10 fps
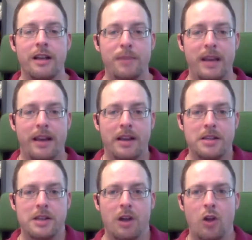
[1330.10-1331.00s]

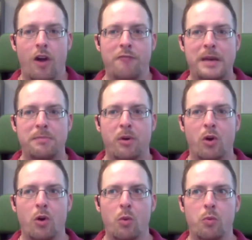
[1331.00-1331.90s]
because a lot of
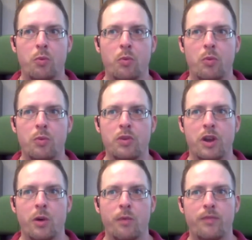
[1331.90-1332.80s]
people, you
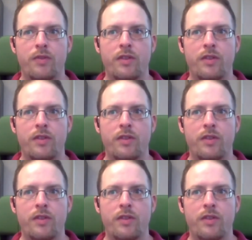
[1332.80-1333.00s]
know,